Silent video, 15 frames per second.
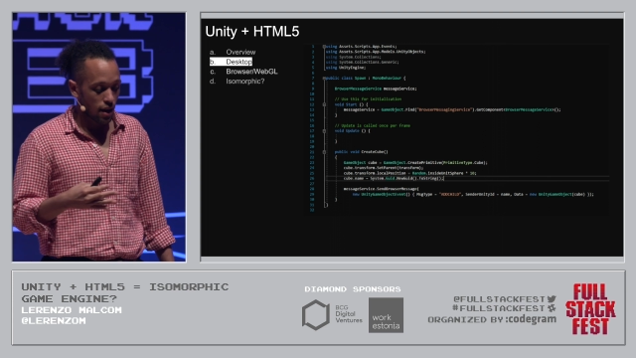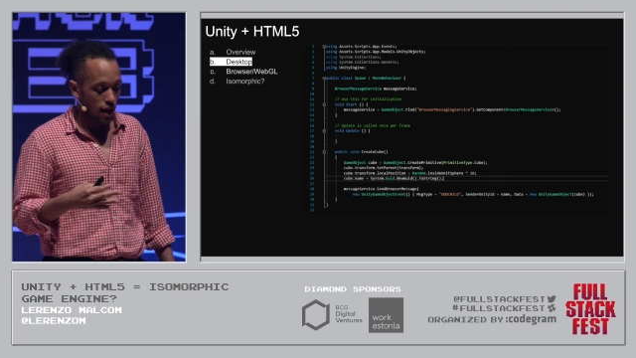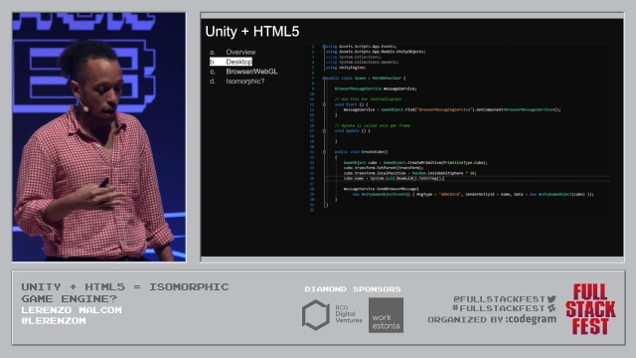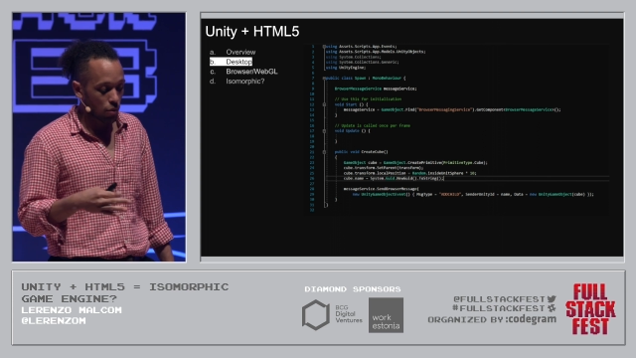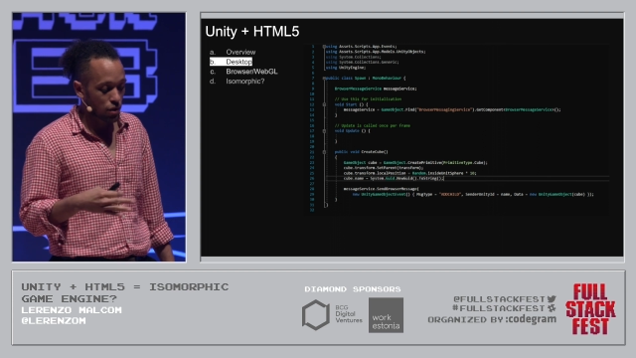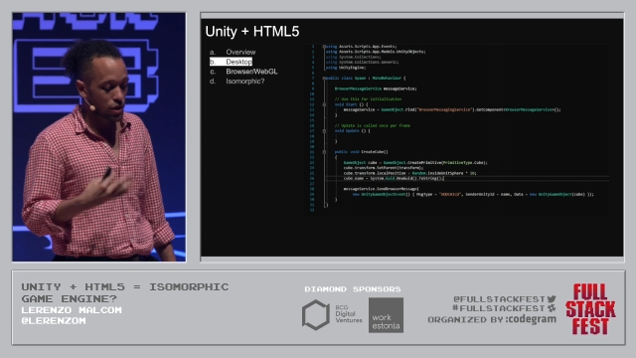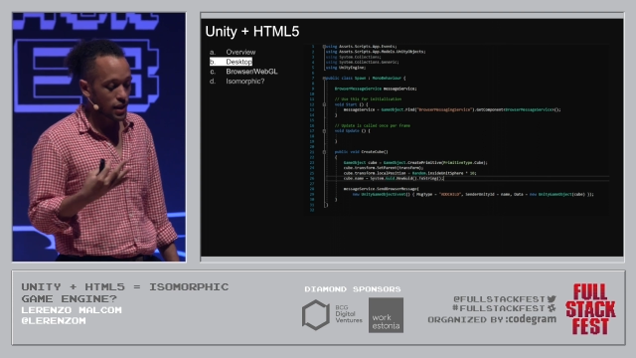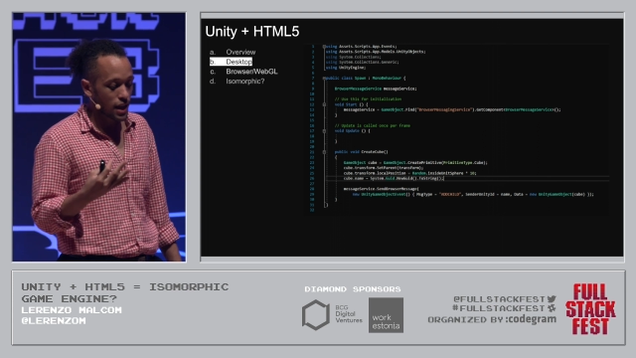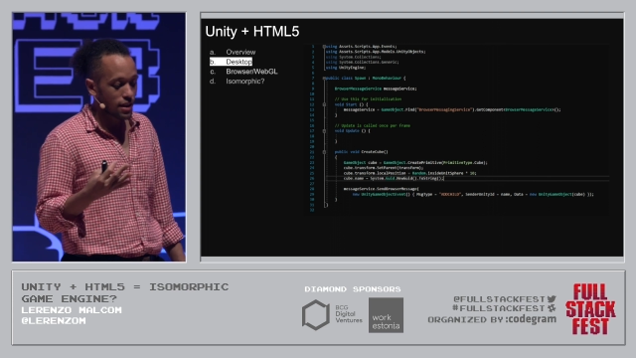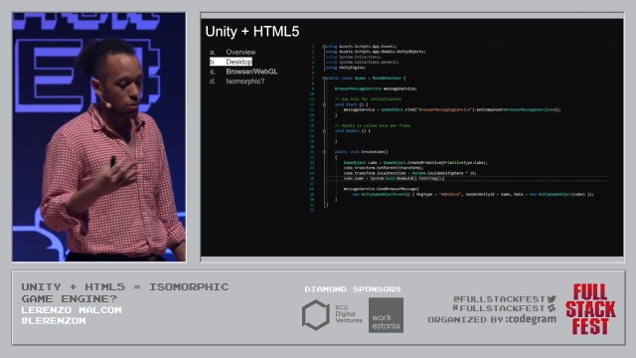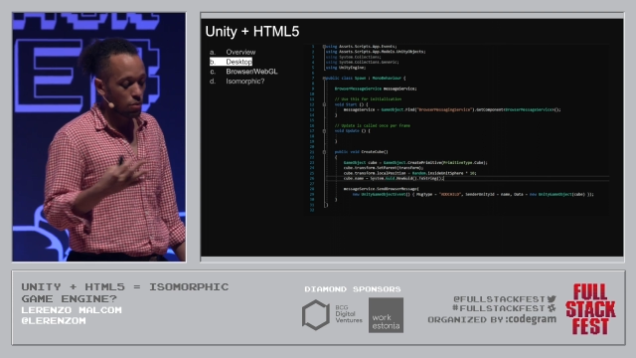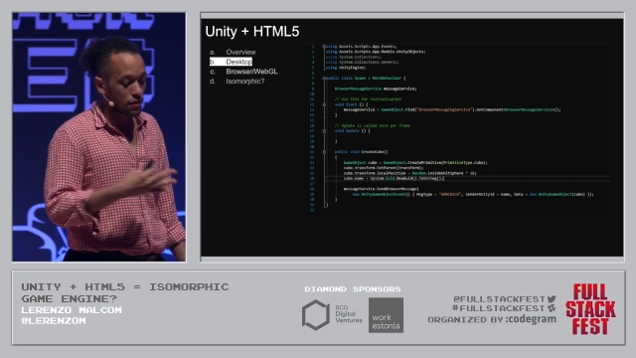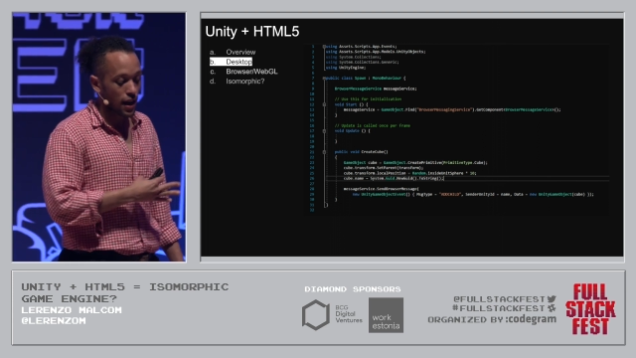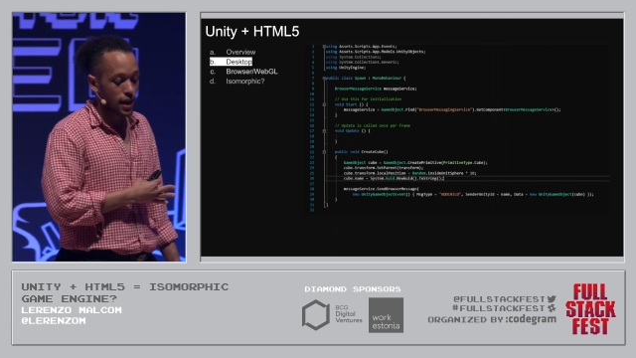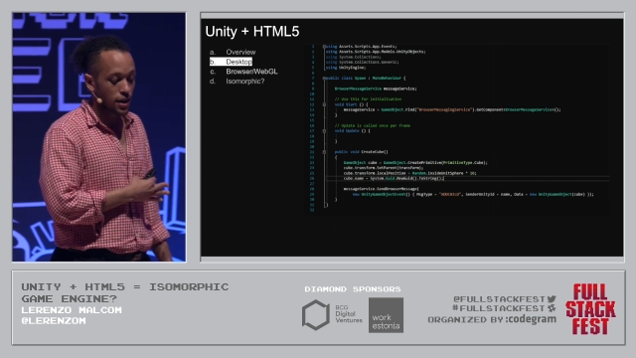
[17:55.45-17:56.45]
And we'll say that
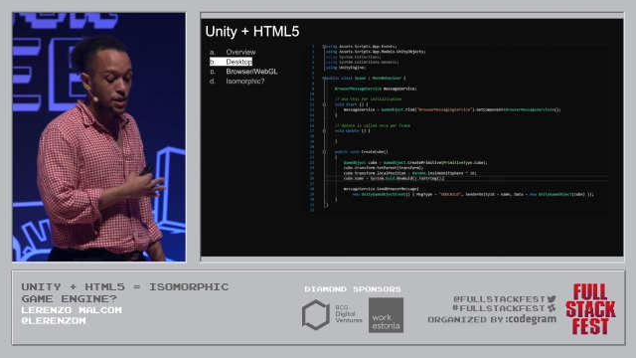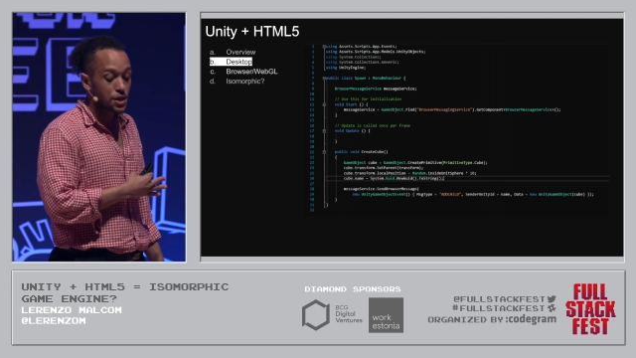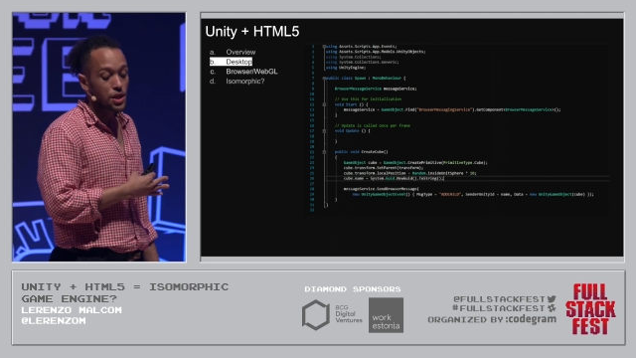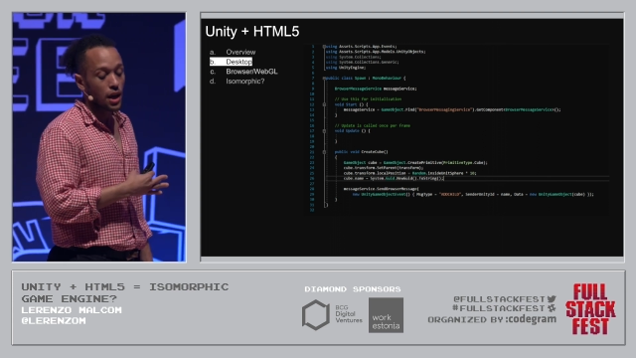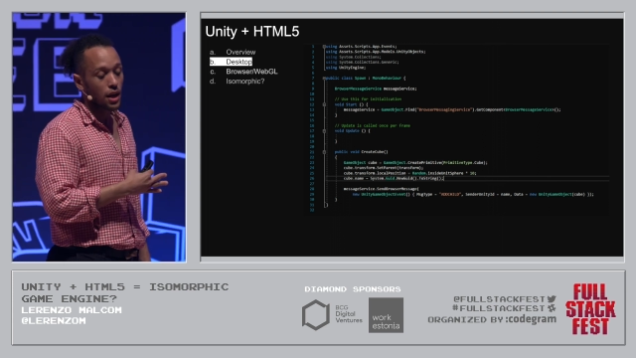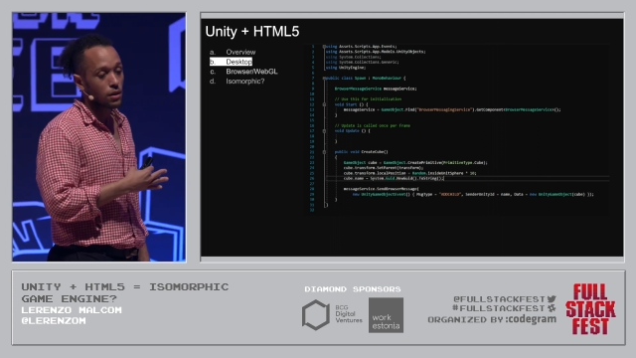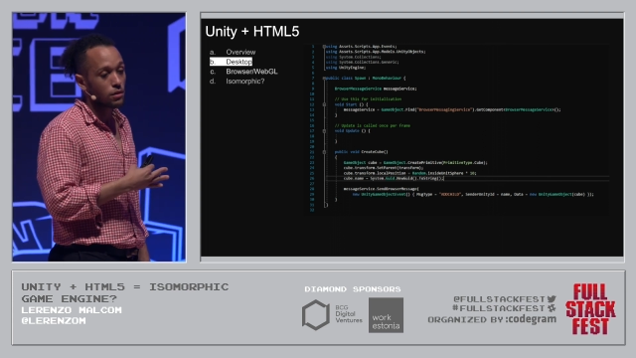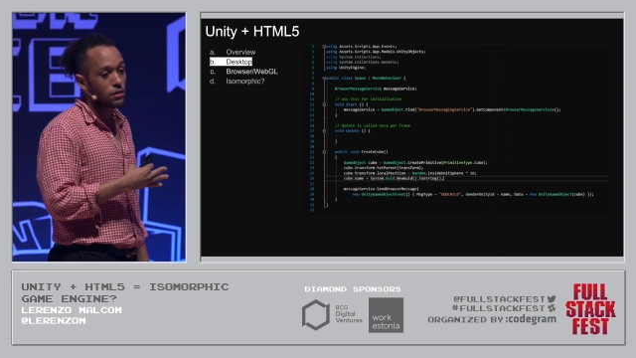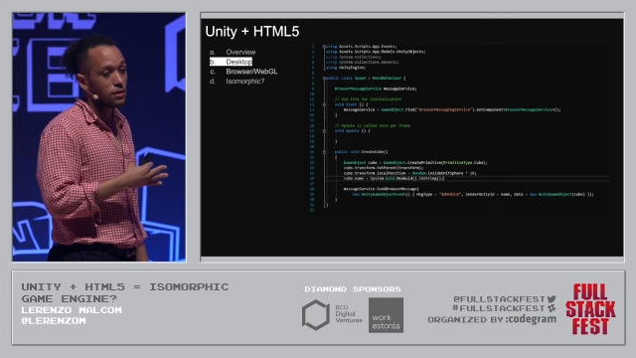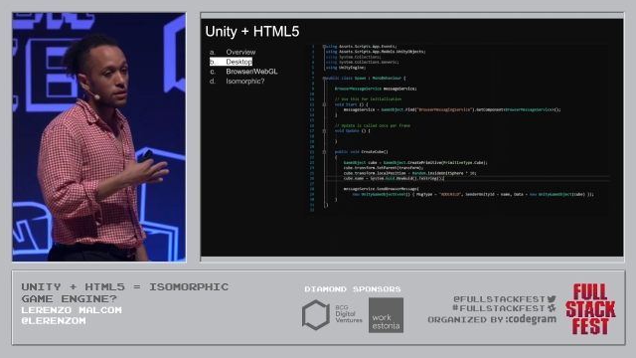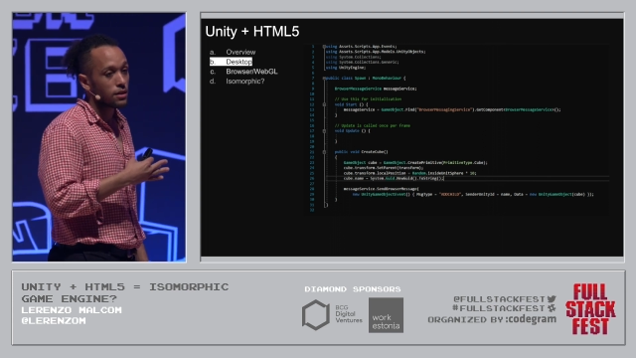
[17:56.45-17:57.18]
we've added a child,